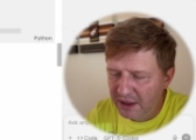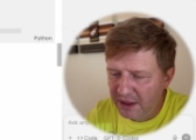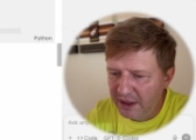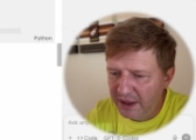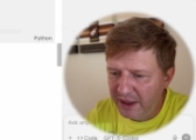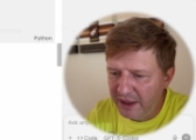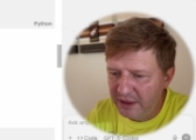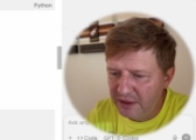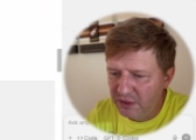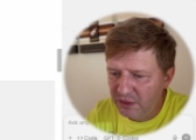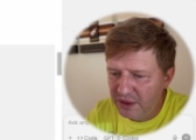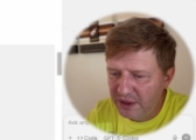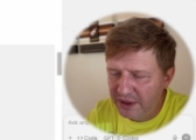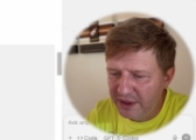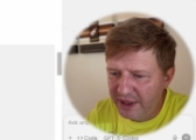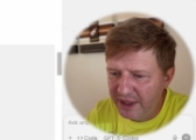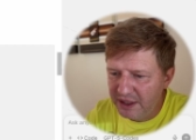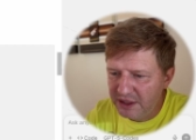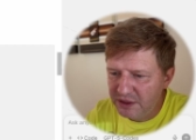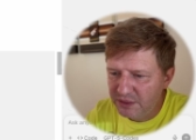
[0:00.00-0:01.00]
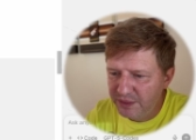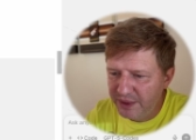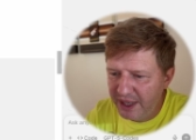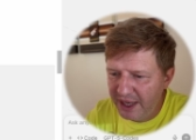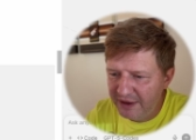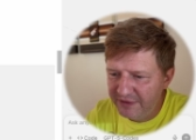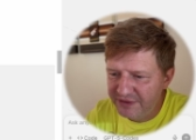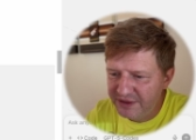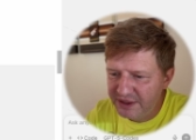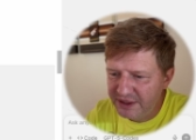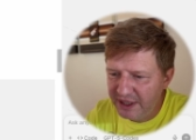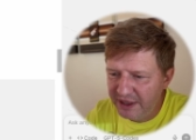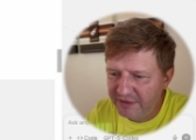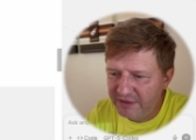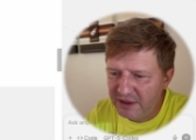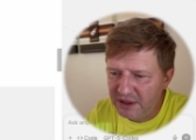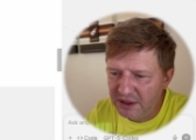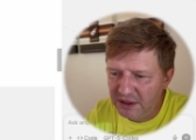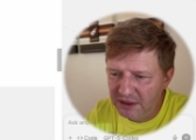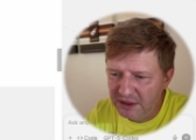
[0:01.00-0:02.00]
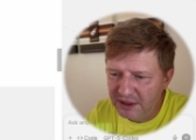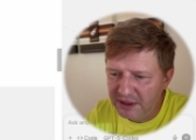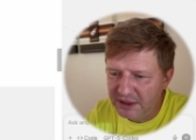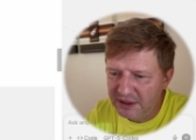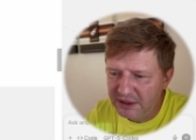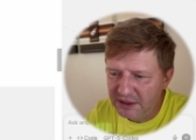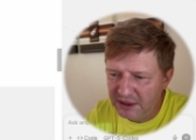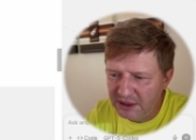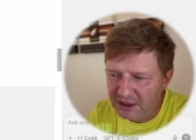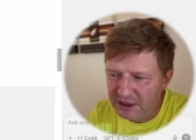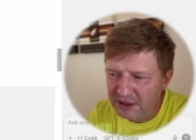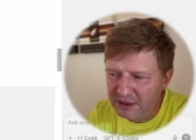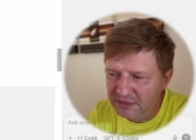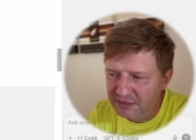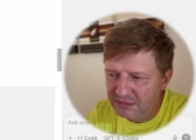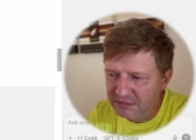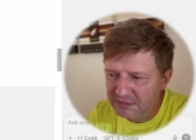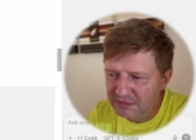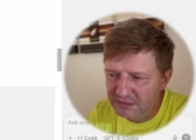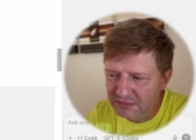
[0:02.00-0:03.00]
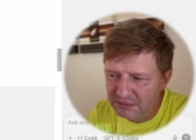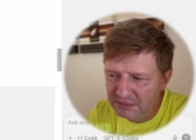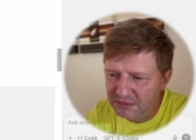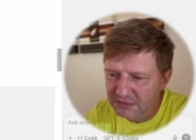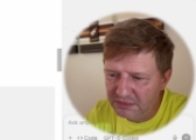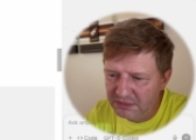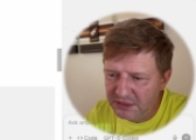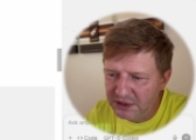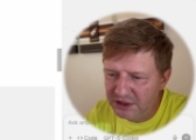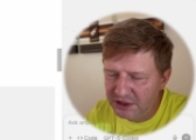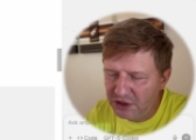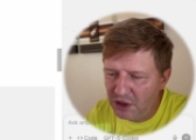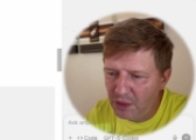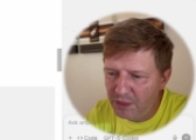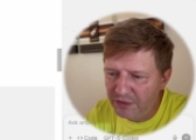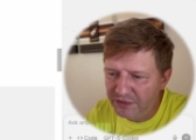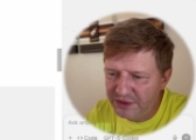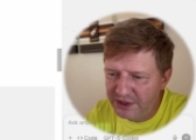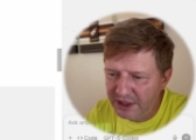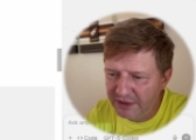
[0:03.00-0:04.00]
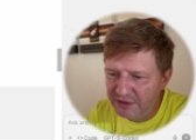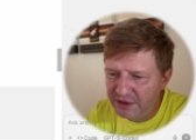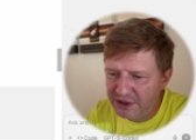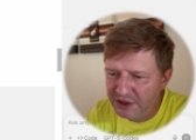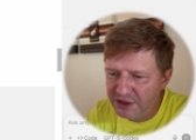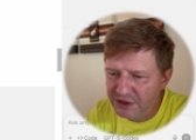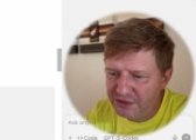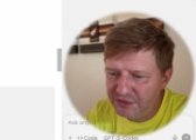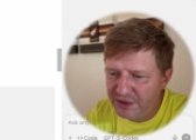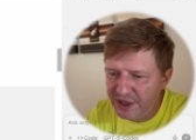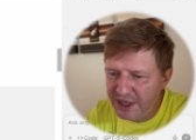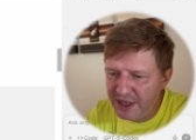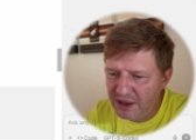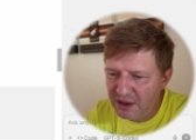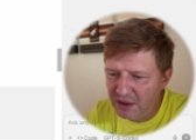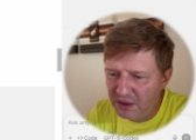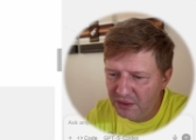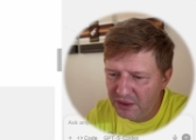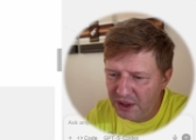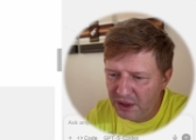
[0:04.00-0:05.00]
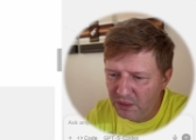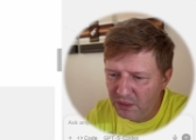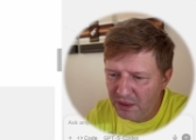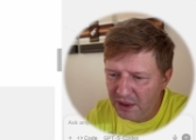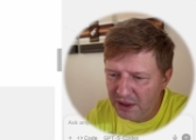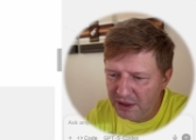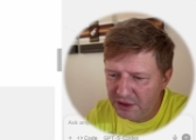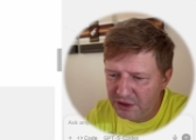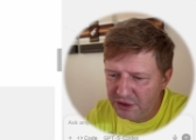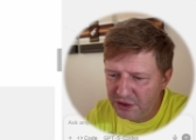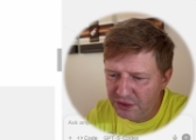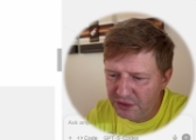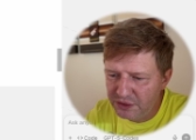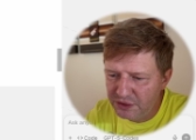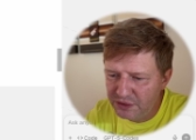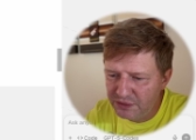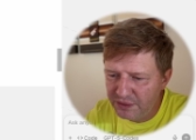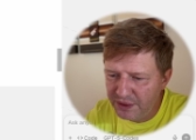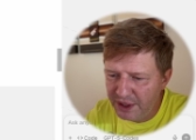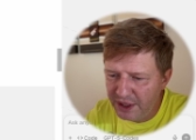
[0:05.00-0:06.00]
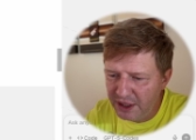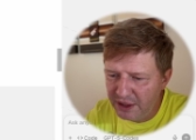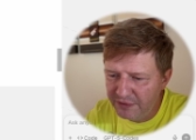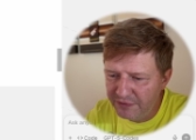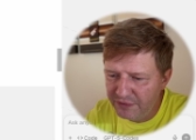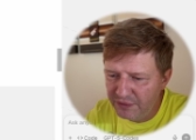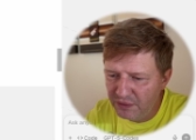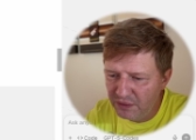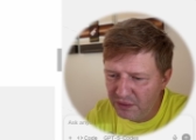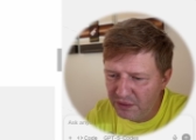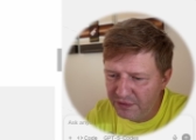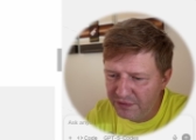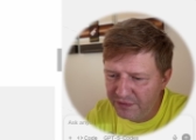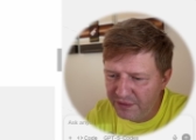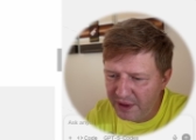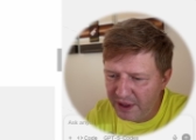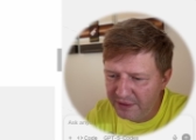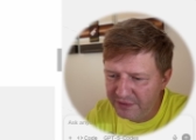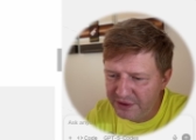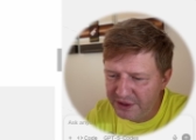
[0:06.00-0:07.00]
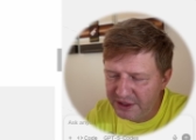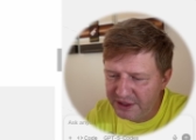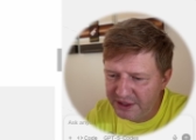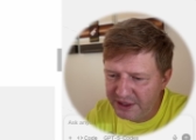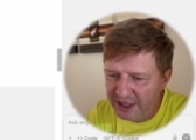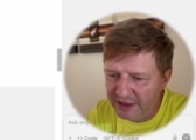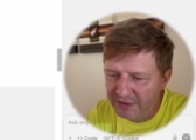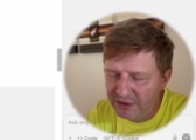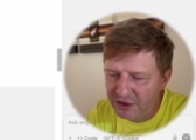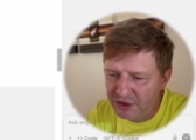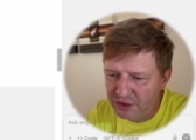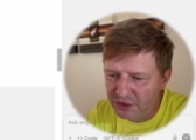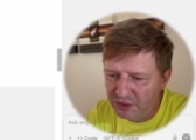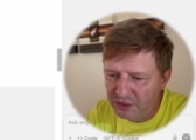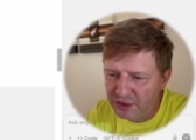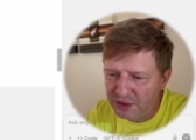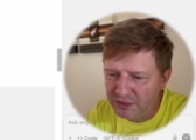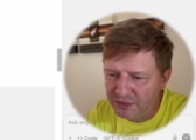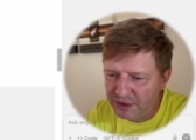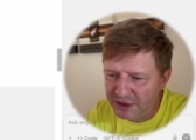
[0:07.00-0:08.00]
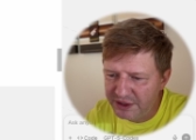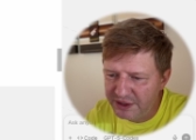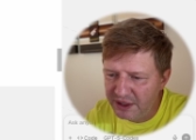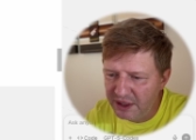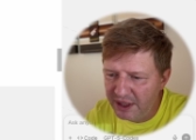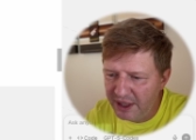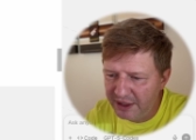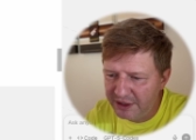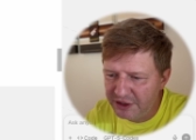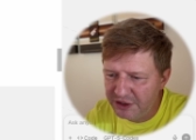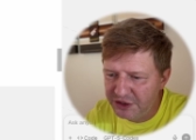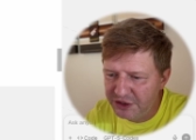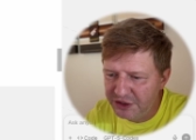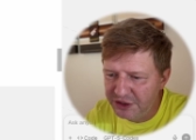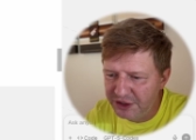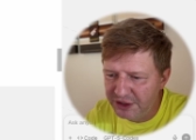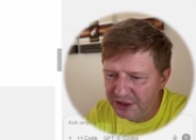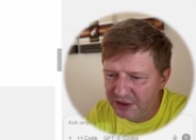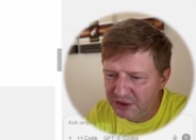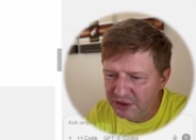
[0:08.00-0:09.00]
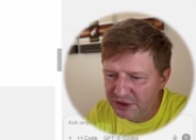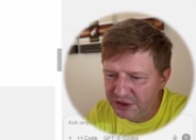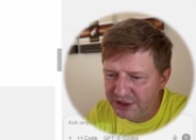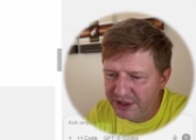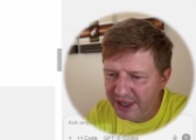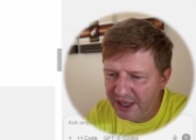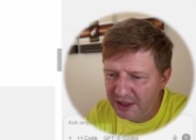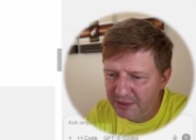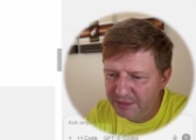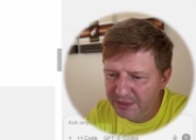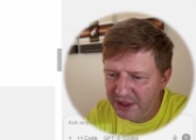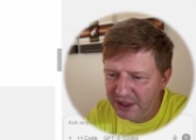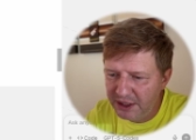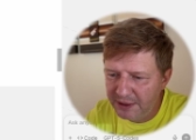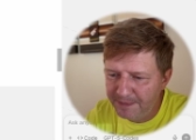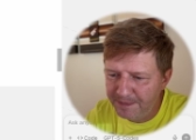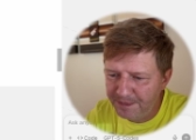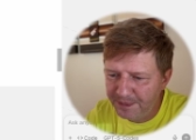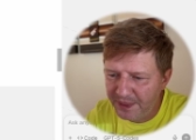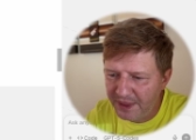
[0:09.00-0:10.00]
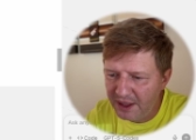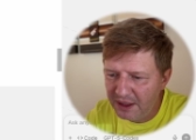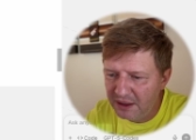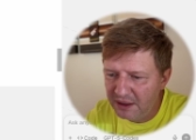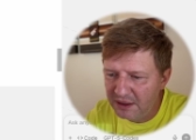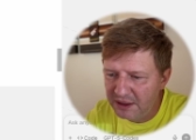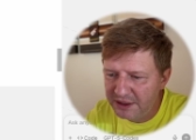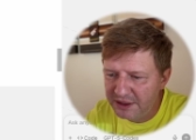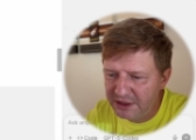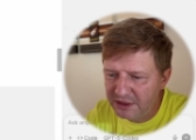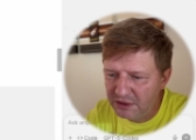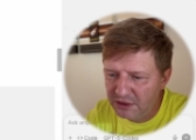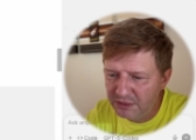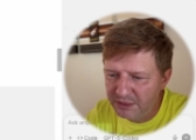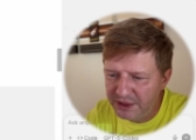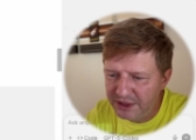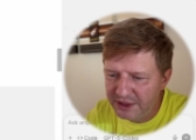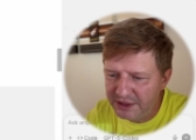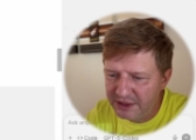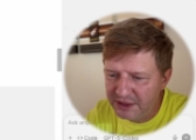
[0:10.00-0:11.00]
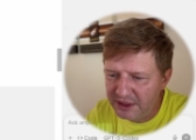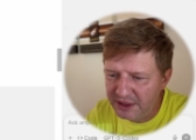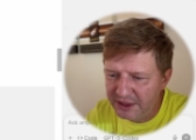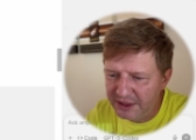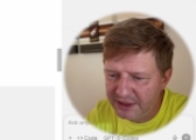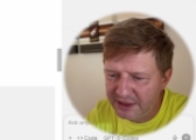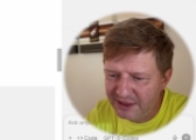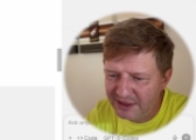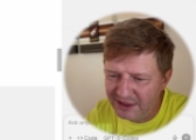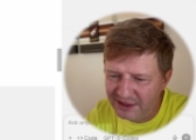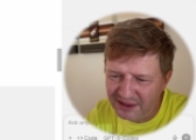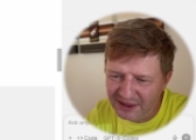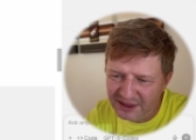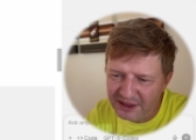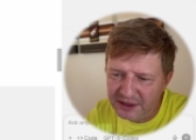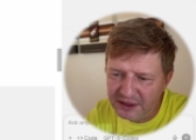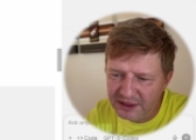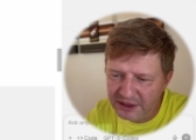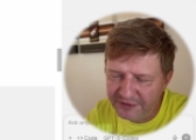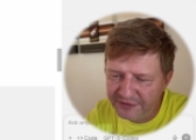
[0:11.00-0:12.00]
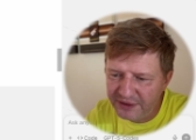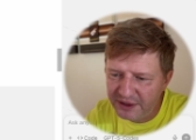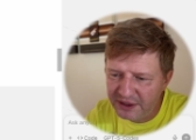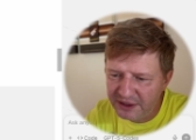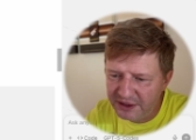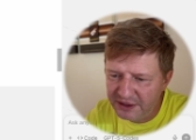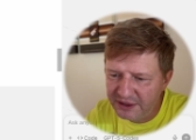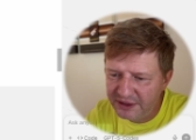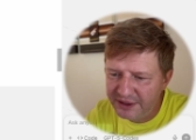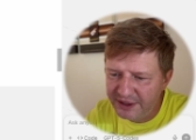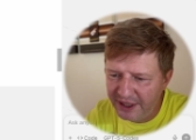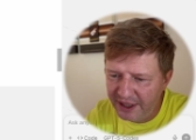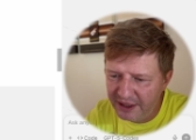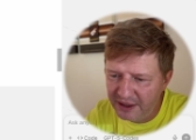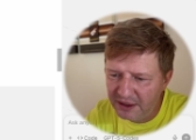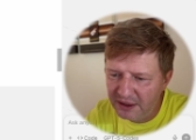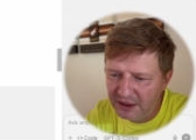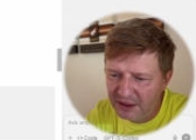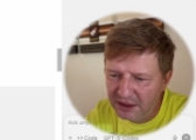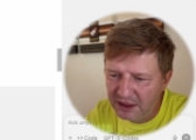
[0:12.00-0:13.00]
And look at that, we have several. Uh, in the scope of 73, only 1, 2, 3, 4, 5, 6, 7 tools were selected here. So it's get me, a list commits, list, list different data,